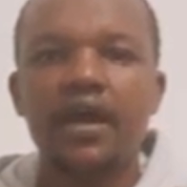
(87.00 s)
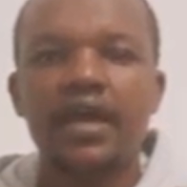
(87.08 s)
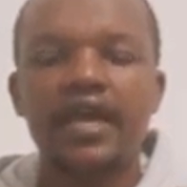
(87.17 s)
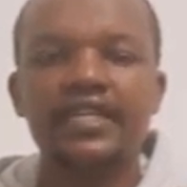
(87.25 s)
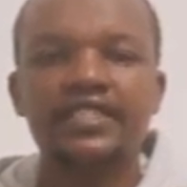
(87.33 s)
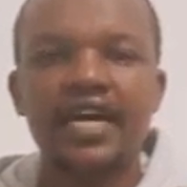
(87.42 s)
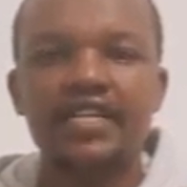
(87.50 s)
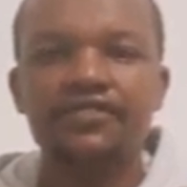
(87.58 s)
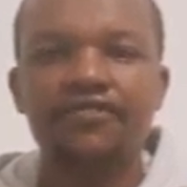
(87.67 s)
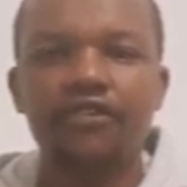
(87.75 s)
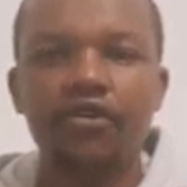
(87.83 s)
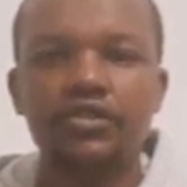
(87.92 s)
caters
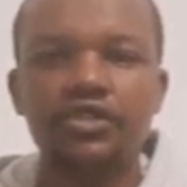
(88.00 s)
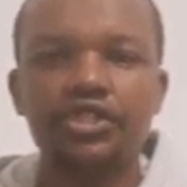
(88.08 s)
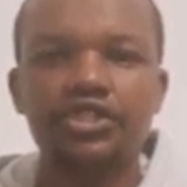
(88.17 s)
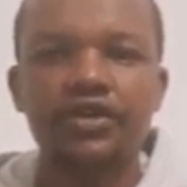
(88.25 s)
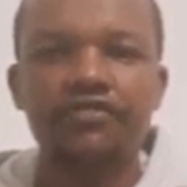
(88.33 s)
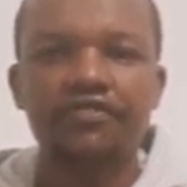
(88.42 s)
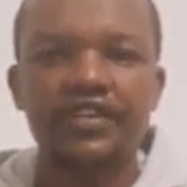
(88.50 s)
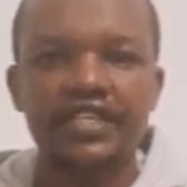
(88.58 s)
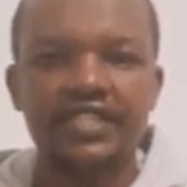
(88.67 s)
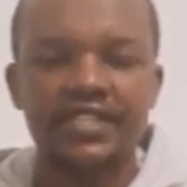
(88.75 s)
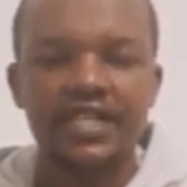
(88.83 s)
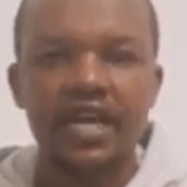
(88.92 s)
for tuition
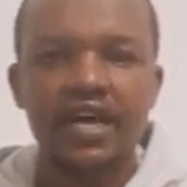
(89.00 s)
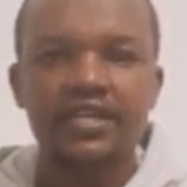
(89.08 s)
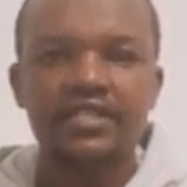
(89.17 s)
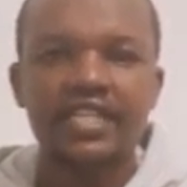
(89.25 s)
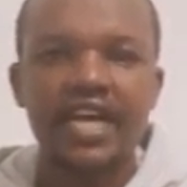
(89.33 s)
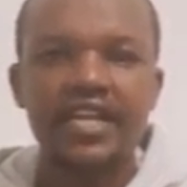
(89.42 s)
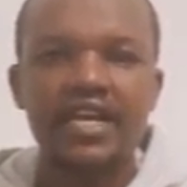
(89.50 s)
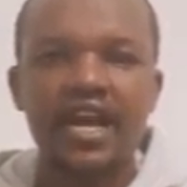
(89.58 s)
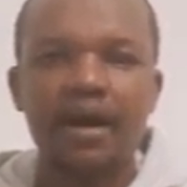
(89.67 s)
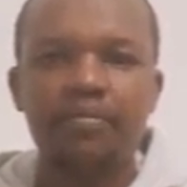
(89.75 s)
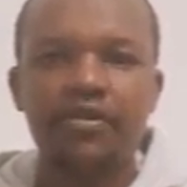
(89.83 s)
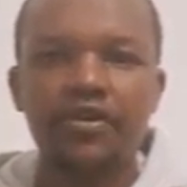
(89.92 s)
fees. Studying
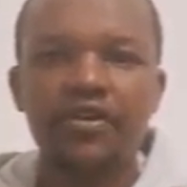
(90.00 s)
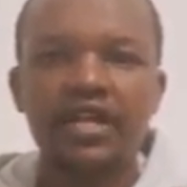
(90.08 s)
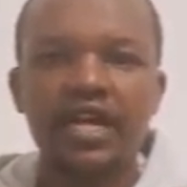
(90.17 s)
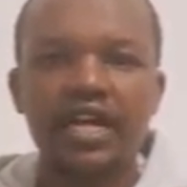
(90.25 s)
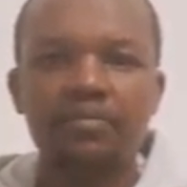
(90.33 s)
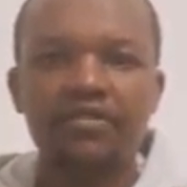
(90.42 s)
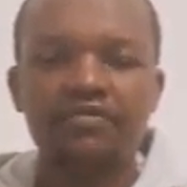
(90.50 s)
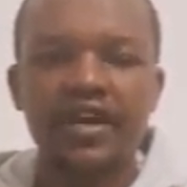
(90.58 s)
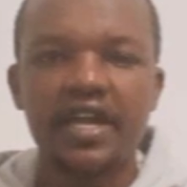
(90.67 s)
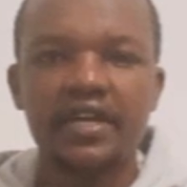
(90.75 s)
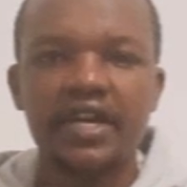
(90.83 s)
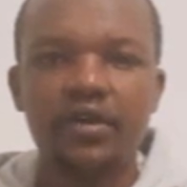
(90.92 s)
abroad can be
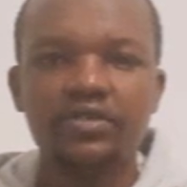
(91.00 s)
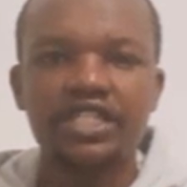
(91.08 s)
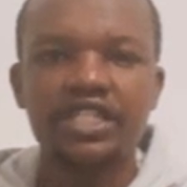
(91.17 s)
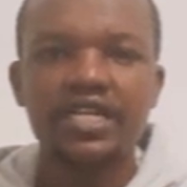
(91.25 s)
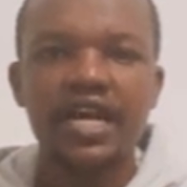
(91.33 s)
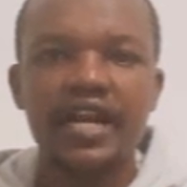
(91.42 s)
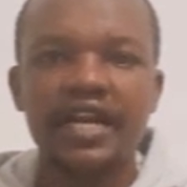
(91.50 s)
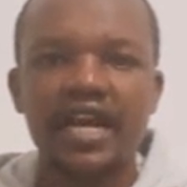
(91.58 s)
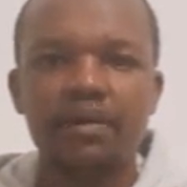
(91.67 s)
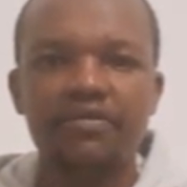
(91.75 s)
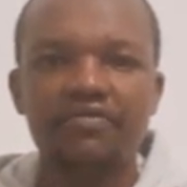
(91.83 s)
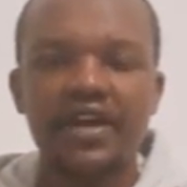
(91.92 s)
very daunting and
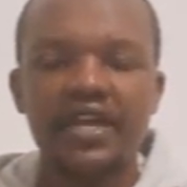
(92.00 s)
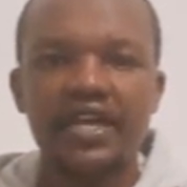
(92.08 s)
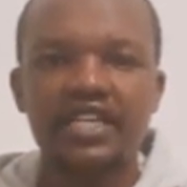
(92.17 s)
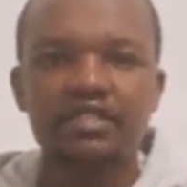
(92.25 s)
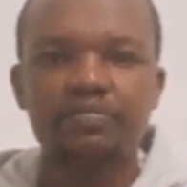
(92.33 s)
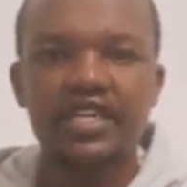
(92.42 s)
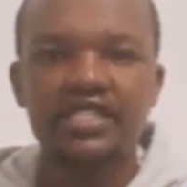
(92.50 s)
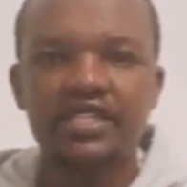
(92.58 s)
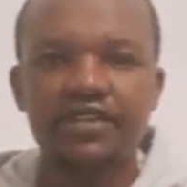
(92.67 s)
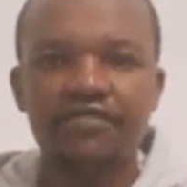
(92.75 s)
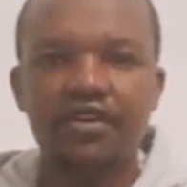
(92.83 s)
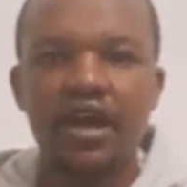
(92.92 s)
can be very
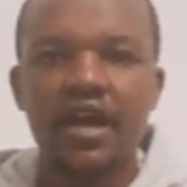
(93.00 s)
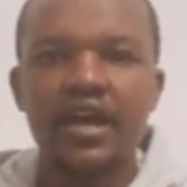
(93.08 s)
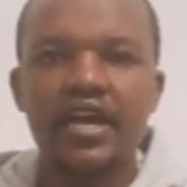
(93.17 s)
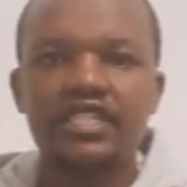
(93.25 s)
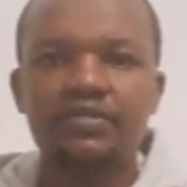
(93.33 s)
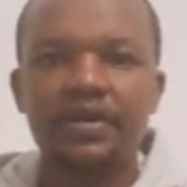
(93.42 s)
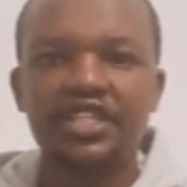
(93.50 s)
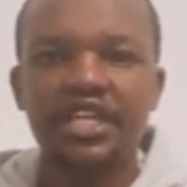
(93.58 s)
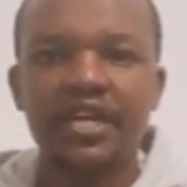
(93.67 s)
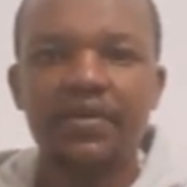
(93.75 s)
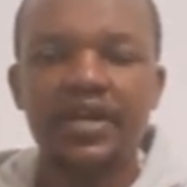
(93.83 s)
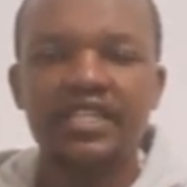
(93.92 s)
expensive,
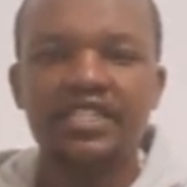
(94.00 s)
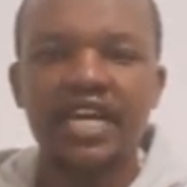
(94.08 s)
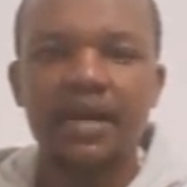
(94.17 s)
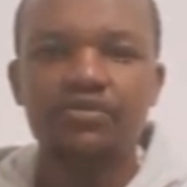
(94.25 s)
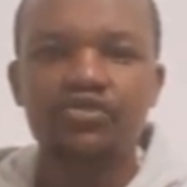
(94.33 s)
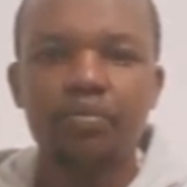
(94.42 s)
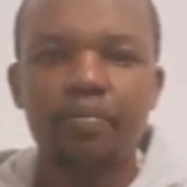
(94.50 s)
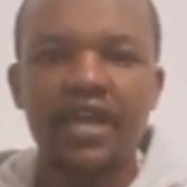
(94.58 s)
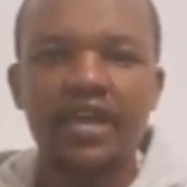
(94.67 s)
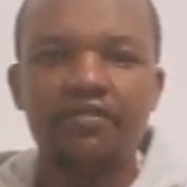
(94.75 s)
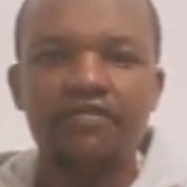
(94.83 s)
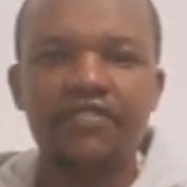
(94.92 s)
especially when it comes to
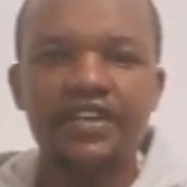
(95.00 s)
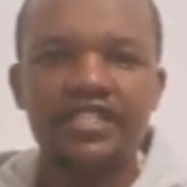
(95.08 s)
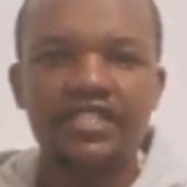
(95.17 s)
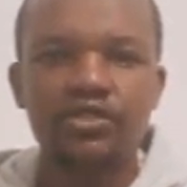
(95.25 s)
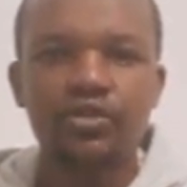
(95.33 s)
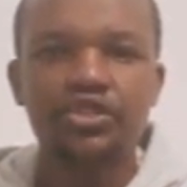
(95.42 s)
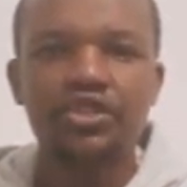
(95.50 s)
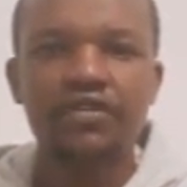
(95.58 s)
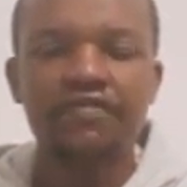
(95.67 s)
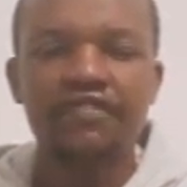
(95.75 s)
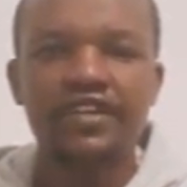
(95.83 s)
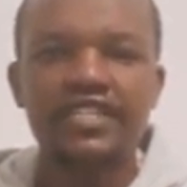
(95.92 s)
paying fees. Tuition
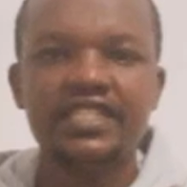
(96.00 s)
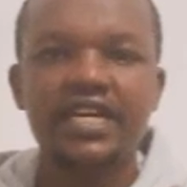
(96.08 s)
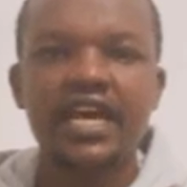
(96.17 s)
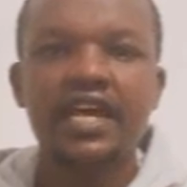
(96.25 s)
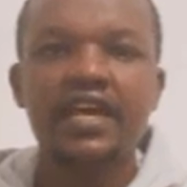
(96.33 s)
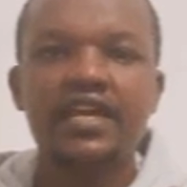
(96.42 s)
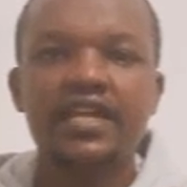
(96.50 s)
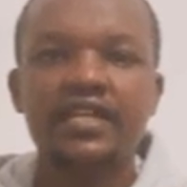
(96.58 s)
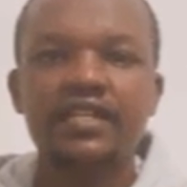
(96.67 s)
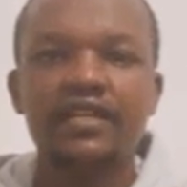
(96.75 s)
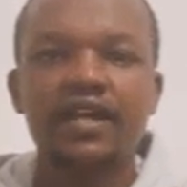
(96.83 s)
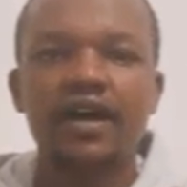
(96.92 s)
fees
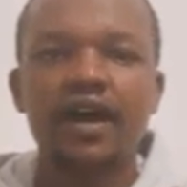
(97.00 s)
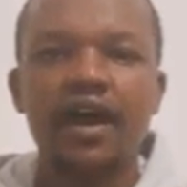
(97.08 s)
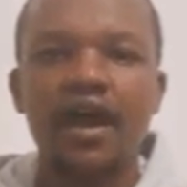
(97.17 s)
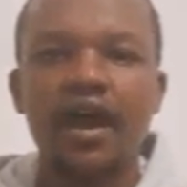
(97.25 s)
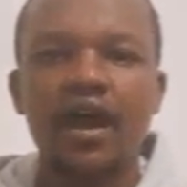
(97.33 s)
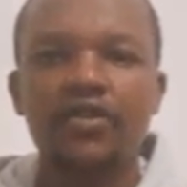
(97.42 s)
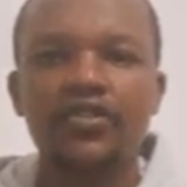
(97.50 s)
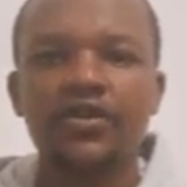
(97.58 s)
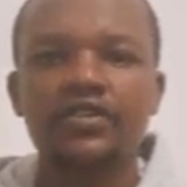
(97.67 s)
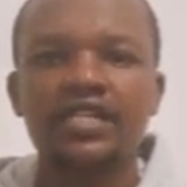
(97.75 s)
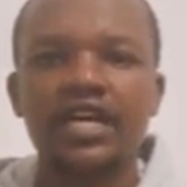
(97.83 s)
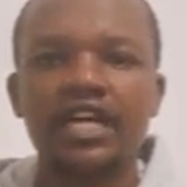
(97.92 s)
in
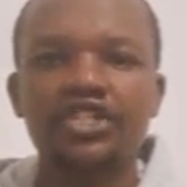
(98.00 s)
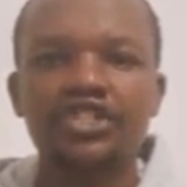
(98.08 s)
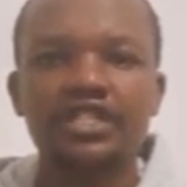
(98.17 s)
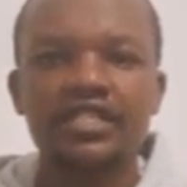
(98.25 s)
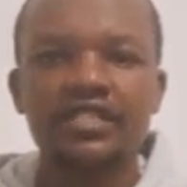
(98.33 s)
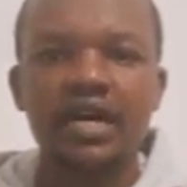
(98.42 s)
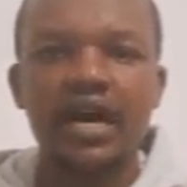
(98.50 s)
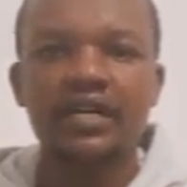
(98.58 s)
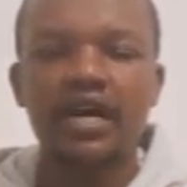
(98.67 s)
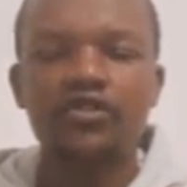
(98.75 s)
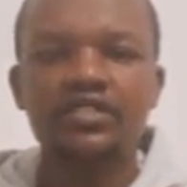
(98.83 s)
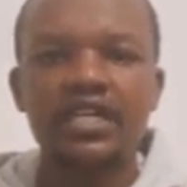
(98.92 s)
those countries
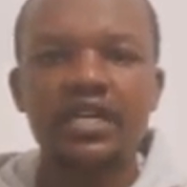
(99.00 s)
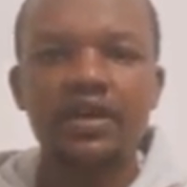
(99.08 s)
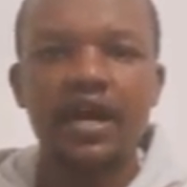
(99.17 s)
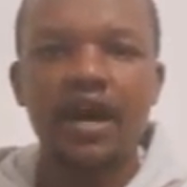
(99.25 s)
outside